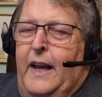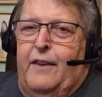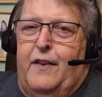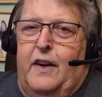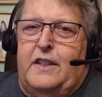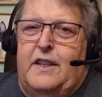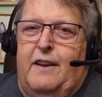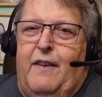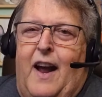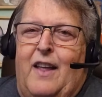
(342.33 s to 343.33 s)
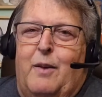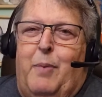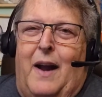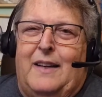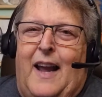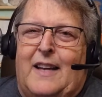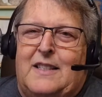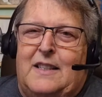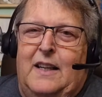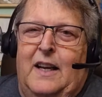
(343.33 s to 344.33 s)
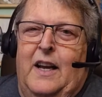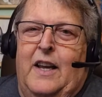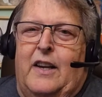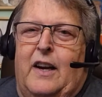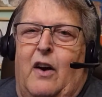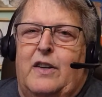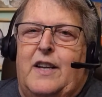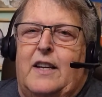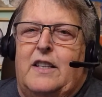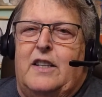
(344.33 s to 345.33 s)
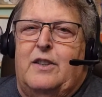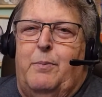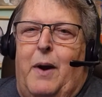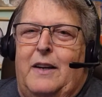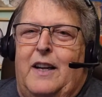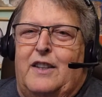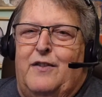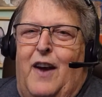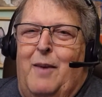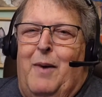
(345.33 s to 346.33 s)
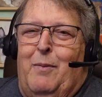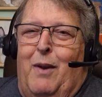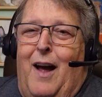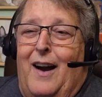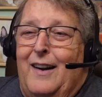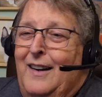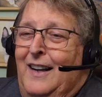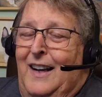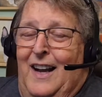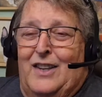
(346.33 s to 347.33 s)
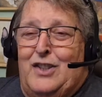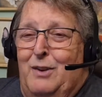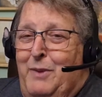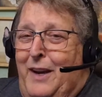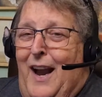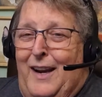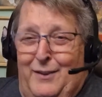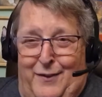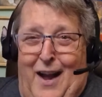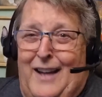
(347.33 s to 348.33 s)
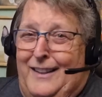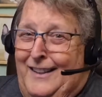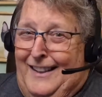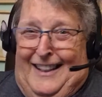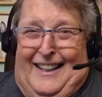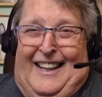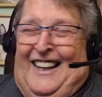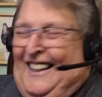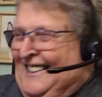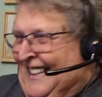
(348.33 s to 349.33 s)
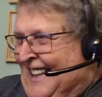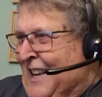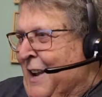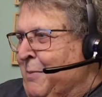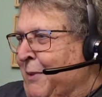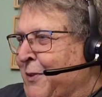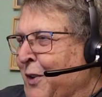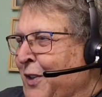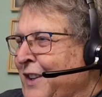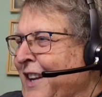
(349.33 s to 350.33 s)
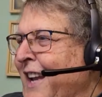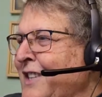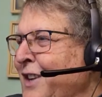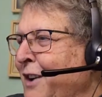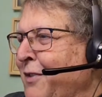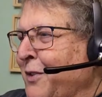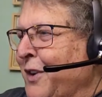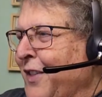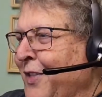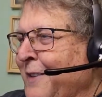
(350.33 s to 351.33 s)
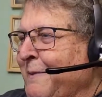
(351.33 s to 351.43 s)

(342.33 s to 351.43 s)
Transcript: If you're listening via the podcast, you can always access the podcast via my blog, assuming I can find it before the day's over with.